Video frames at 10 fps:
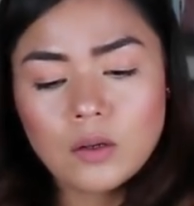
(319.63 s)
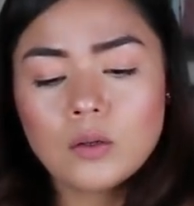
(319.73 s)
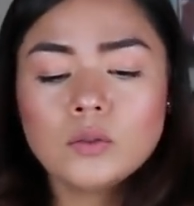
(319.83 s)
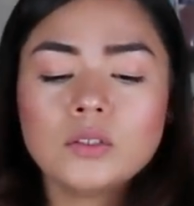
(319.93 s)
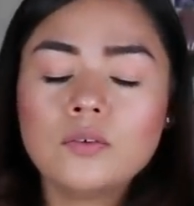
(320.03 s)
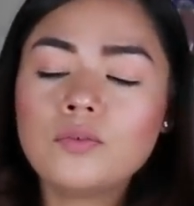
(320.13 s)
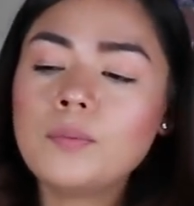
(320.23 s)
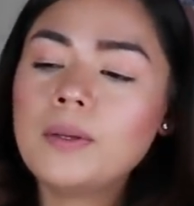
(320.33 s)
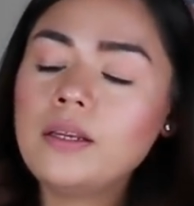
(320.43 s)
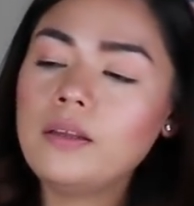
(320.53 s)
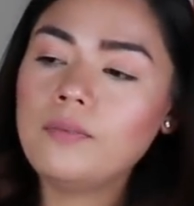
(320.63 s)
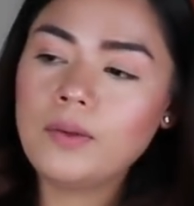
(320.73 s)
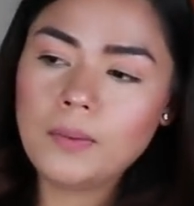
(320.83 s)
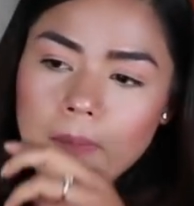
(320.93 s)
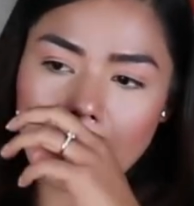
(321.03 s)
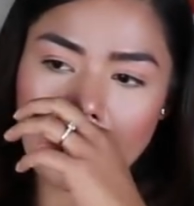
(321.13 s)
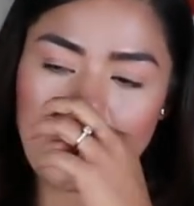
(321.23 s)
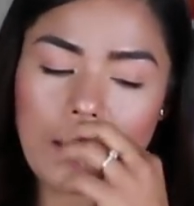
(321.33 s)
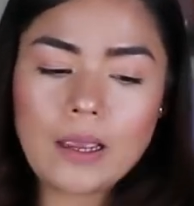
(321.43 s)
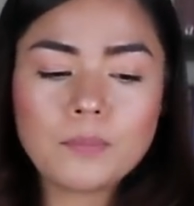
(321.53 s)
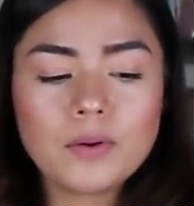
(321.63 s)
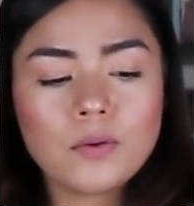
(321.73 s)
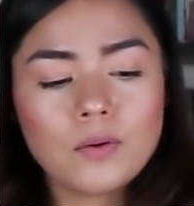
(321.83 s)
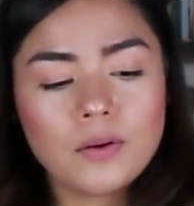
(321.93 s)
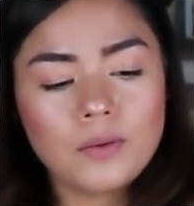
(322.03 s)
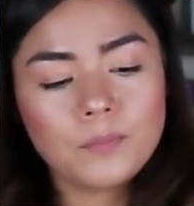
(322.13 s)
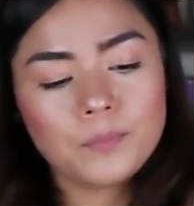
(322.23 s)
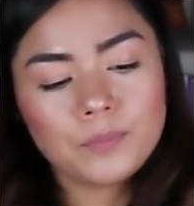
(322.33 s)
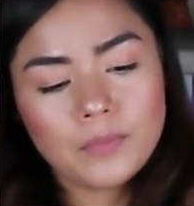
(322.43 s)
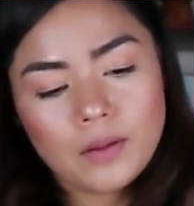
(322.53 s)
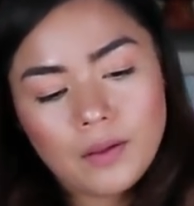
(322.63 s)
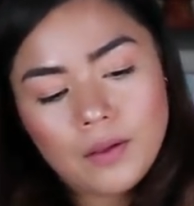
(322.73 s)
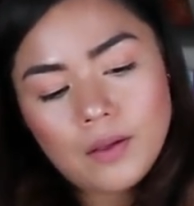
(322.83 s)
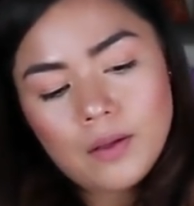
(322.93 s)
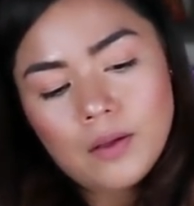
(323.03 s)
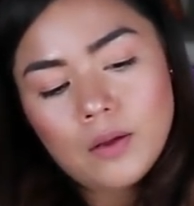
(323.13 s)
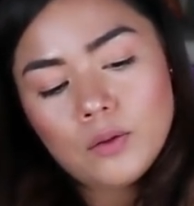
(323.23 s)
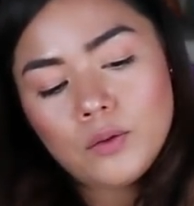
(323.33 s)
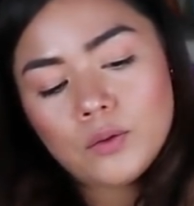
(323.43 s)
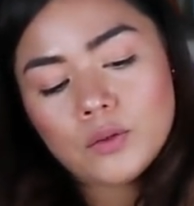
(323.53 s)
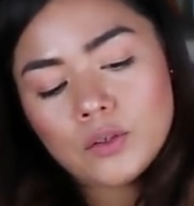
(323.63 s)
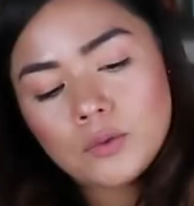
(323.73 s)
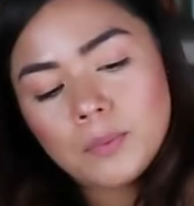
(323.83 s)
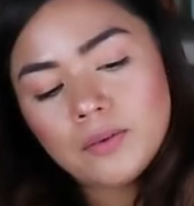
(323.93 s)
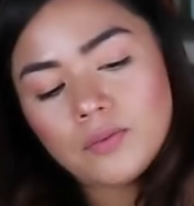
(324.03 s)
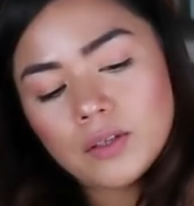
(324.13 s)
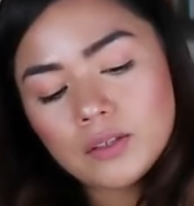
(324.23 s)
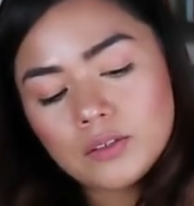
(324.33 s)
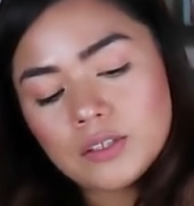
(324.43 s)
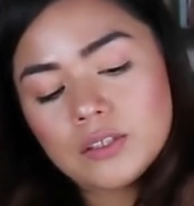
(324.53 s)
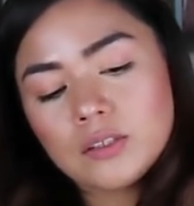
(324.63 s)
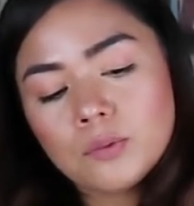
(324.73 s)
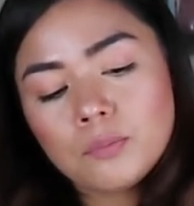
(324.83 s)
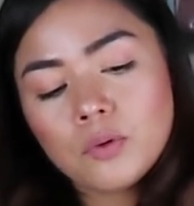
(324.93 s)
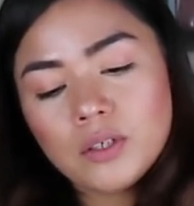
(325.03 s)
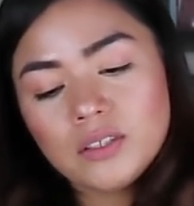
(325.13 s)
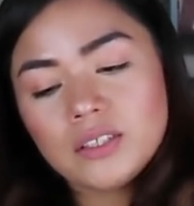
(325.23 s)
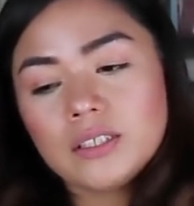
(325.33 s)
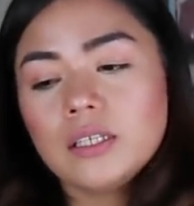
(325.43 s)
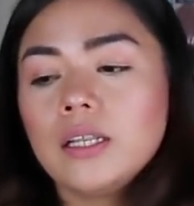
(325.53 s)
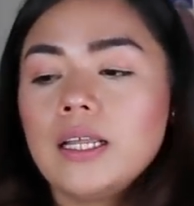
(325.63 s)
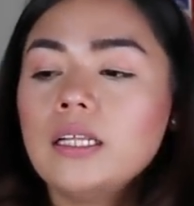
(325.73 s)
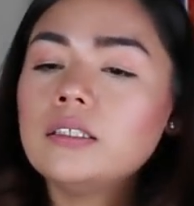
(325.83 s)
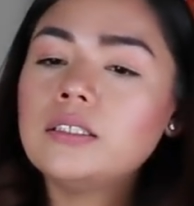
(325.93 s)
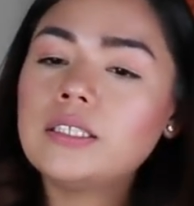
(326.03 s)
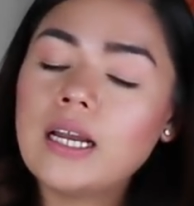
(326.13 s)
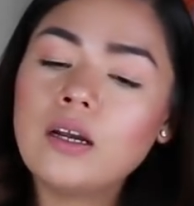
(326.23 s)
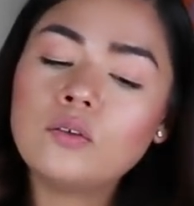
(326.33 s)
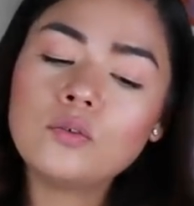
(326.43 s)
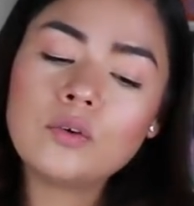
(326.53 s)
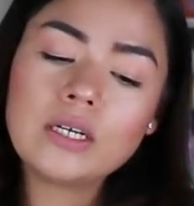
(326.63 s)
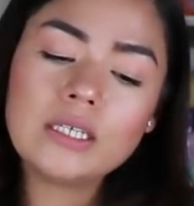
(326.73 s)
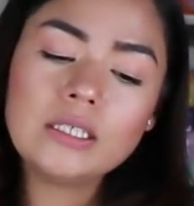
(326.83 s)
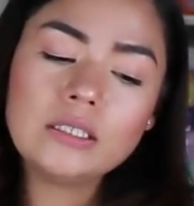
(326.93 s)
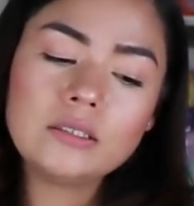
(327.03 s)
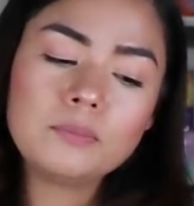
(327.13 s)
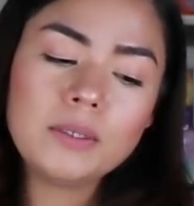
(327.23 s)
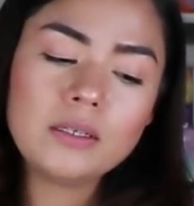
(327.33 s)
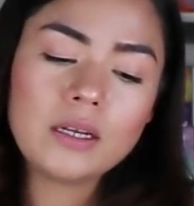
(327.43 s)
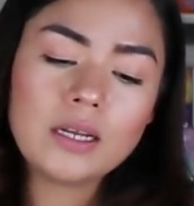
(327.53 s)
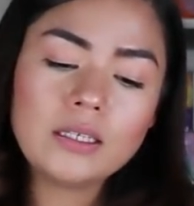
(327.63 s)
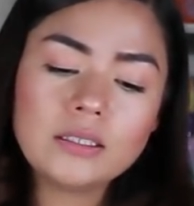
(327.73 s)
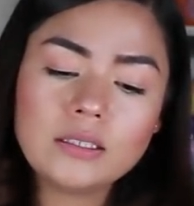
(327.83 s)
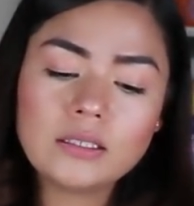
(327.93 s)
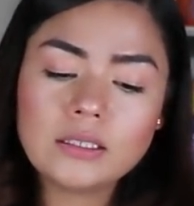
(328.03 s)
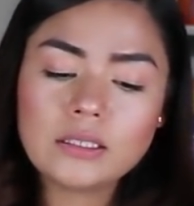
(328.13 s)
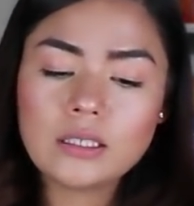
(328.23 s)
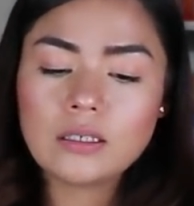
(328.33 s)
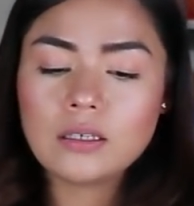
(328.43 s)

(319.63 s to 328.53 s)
Also, for many of you, Capricorn, you could be feeling disappointed, let down, right? Because